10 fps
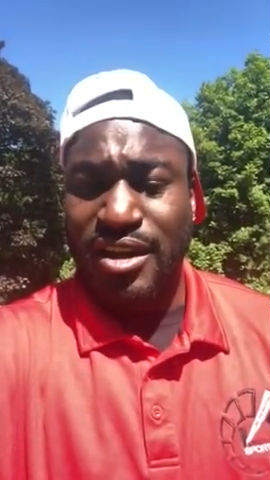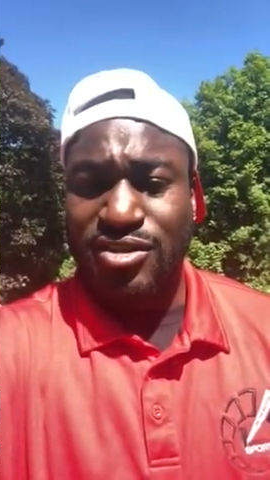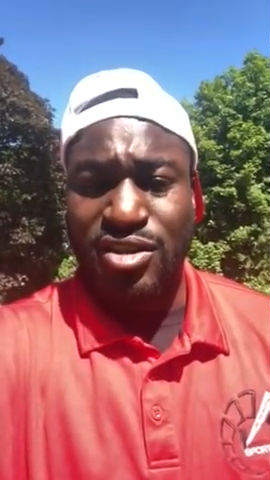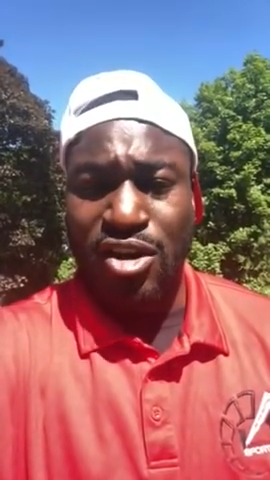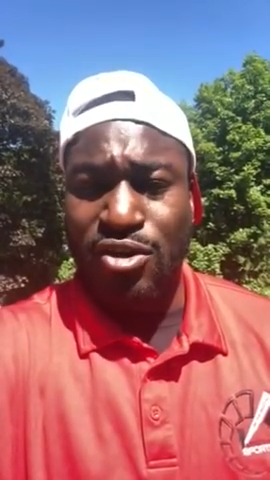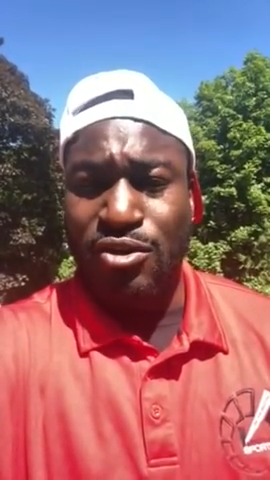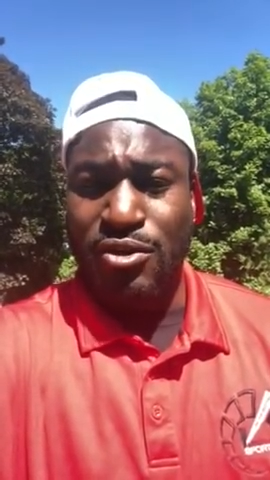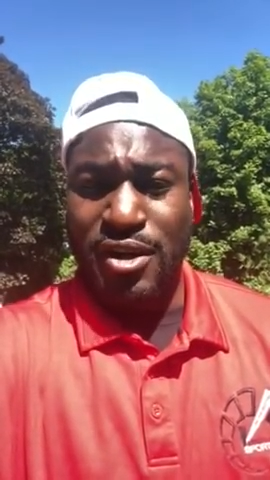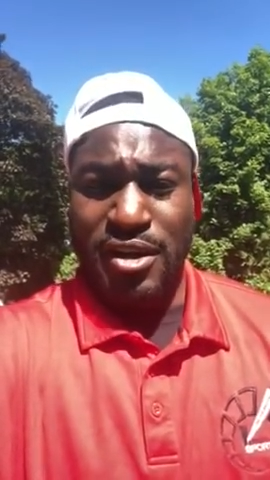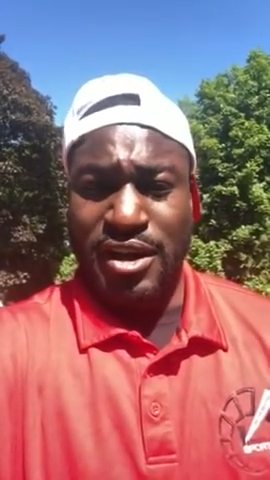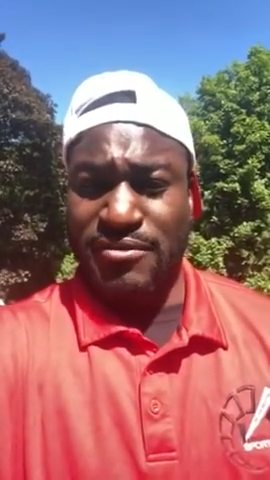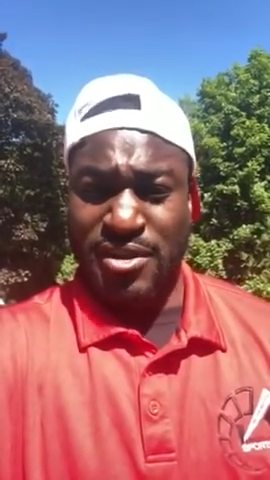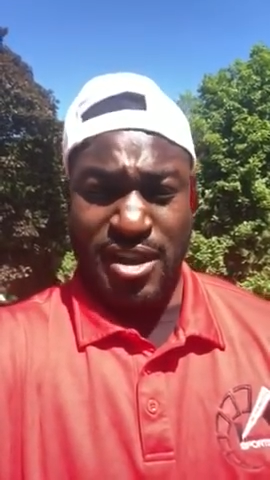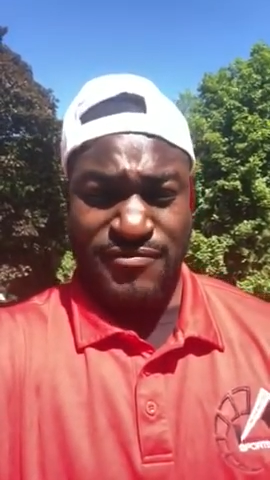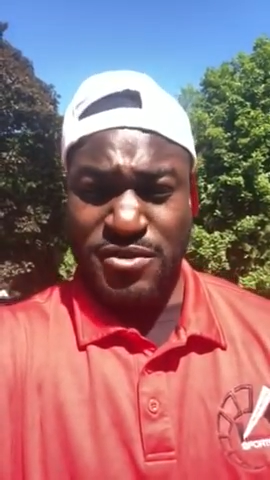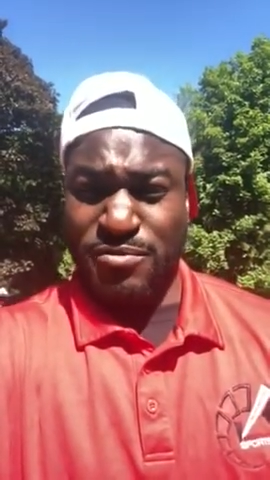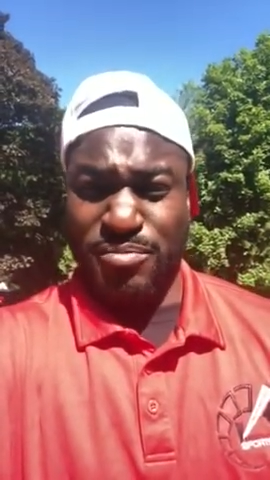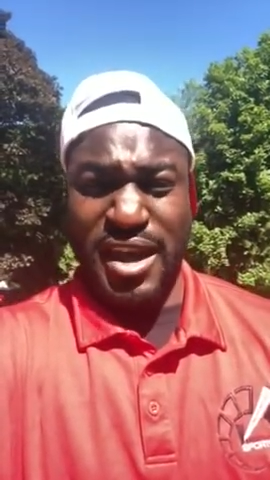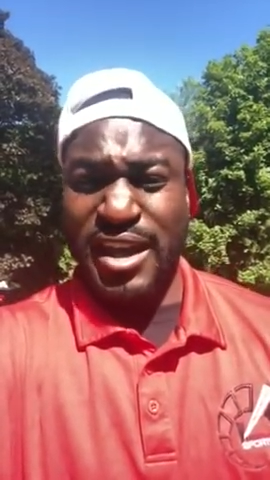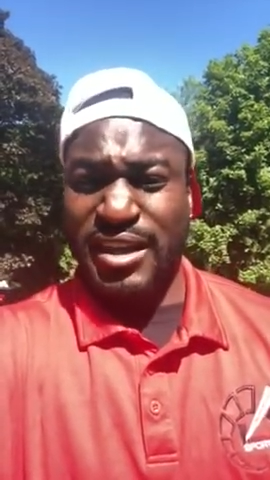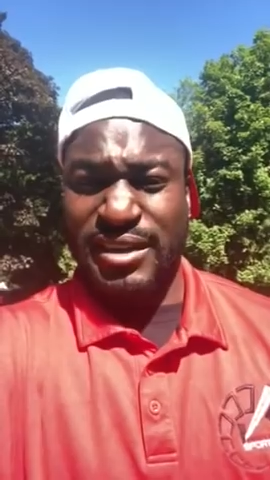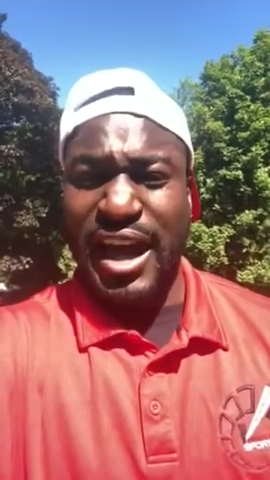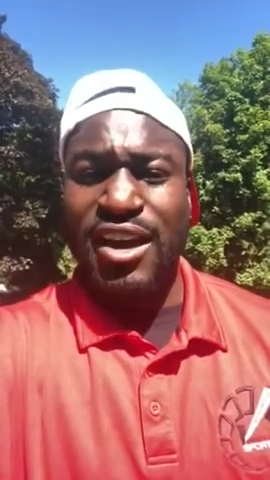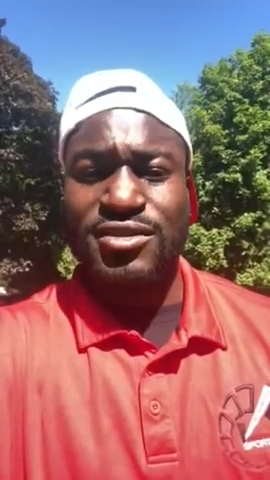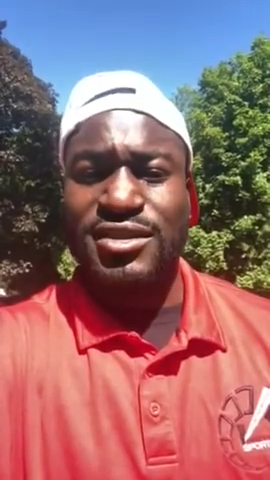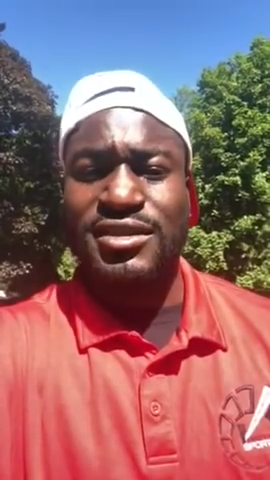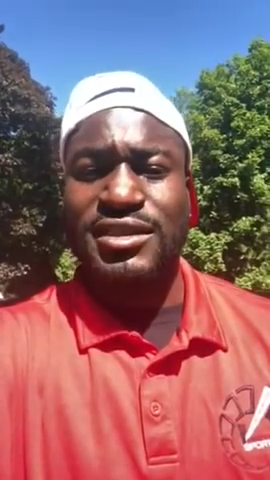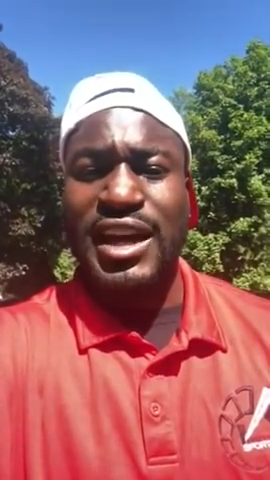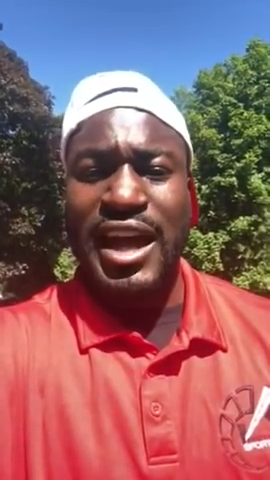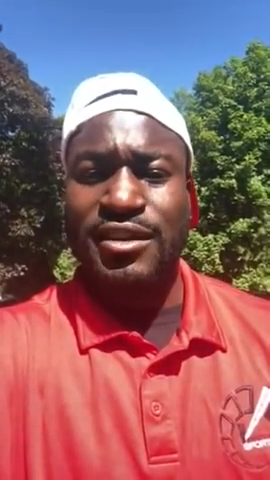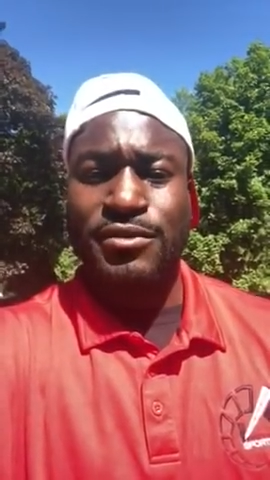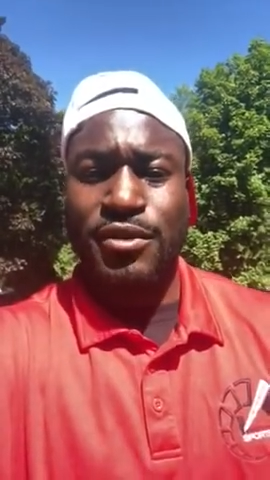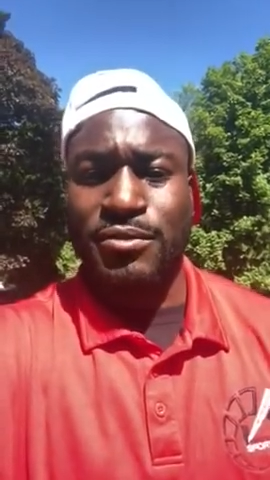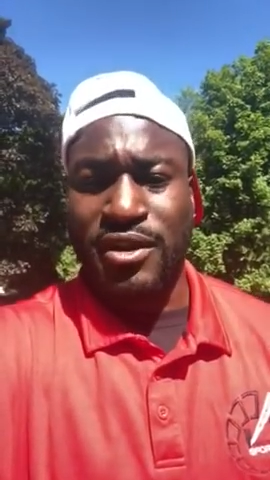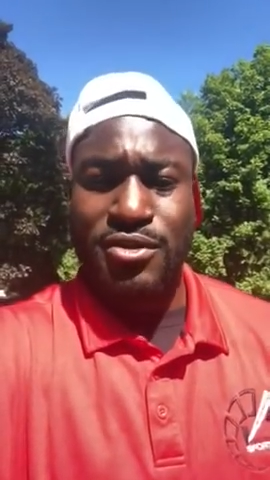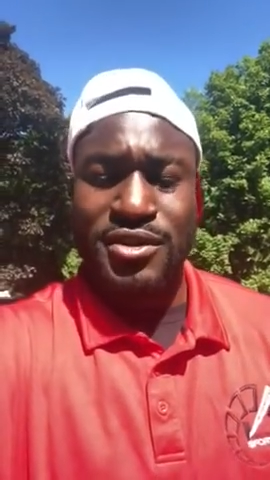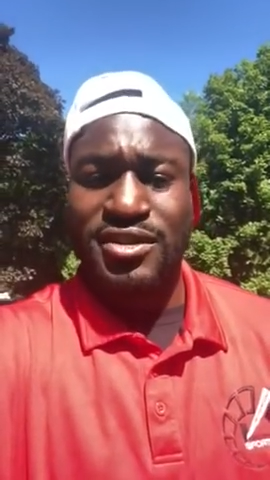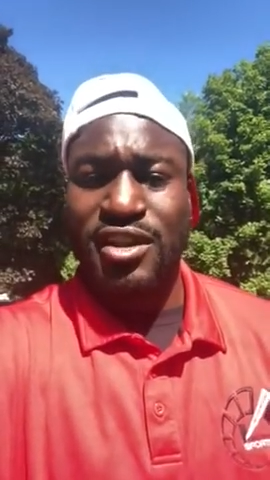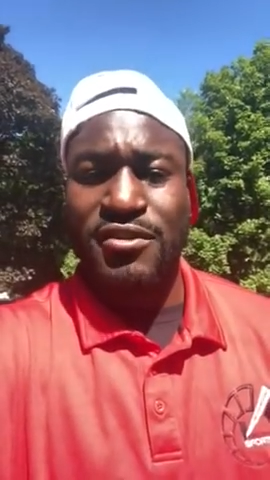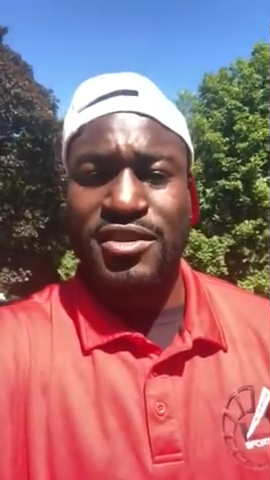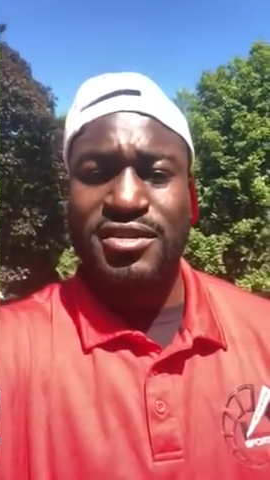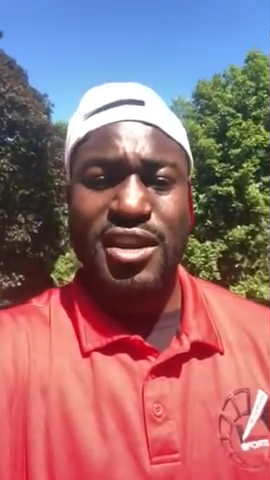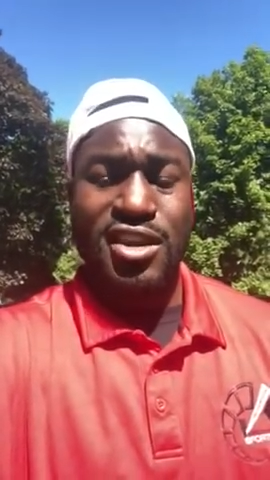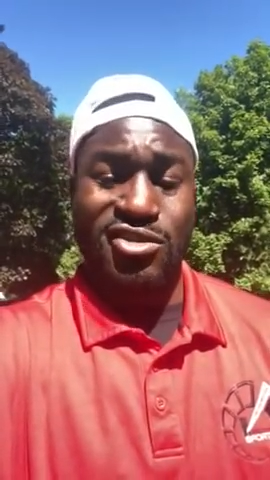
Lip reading: so even if you're paying thousands of dollars for a recruiting service,